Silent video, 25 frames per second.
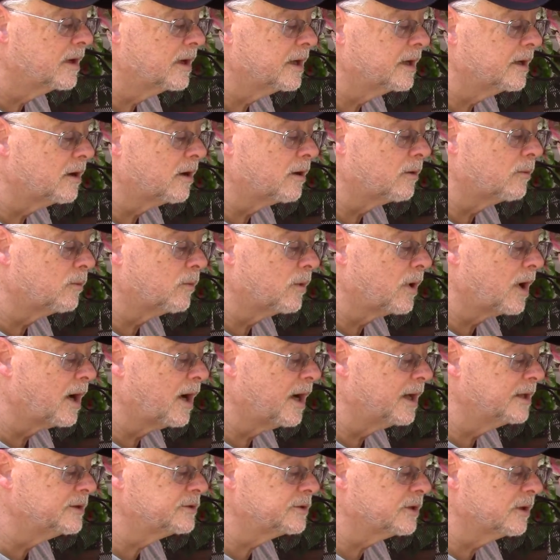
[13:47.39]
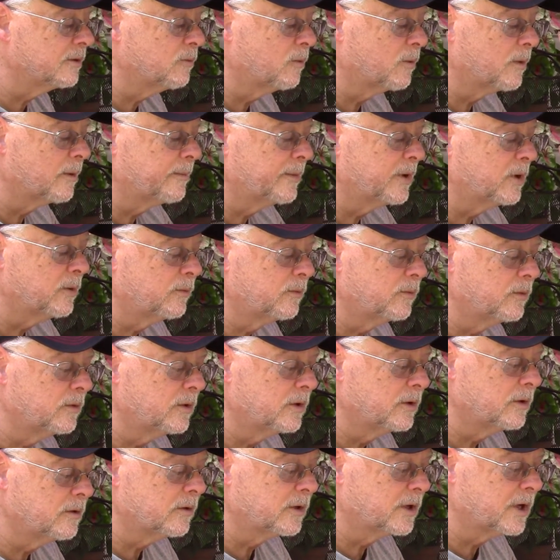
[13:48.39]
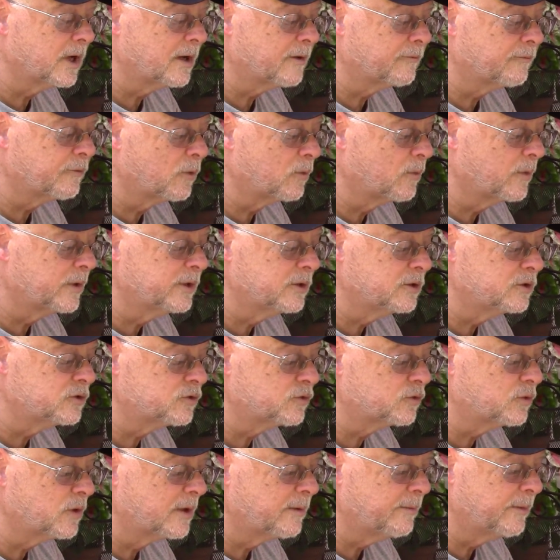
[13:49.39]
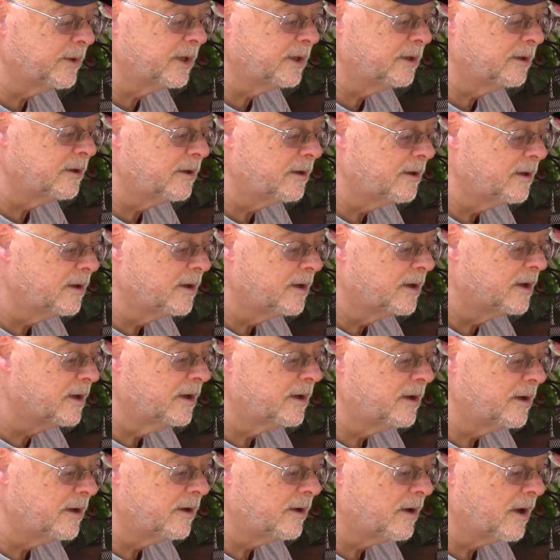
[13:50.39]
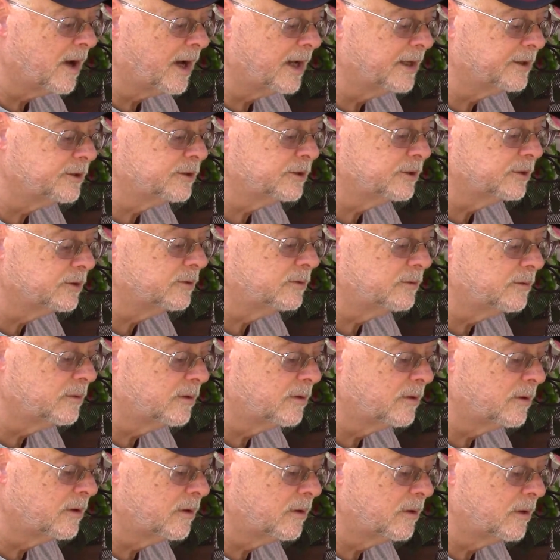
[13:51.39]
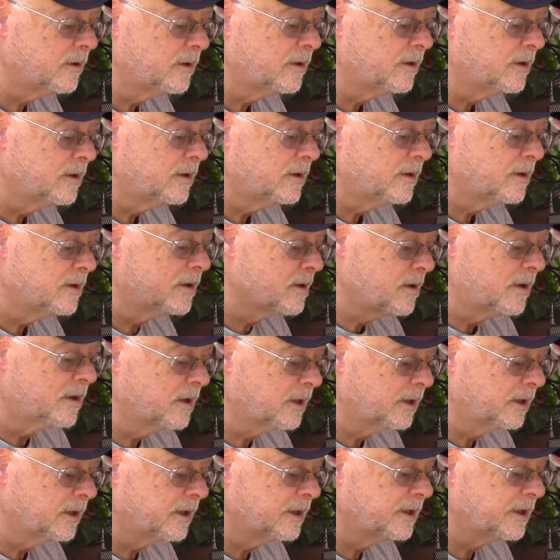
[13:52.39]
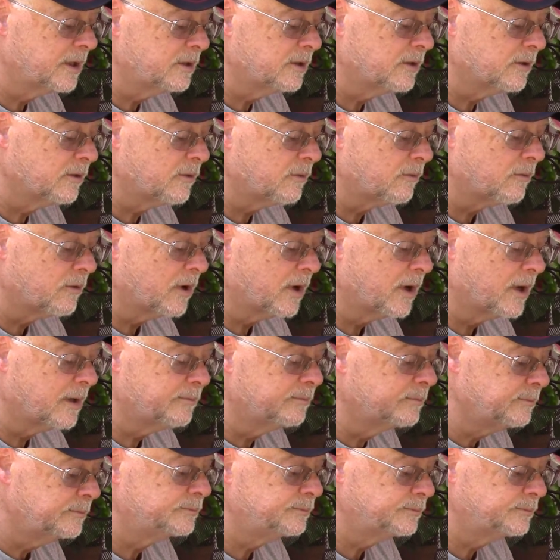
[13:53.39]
in our rod, so we want to be real careful when you're trimming not to cut into the rod.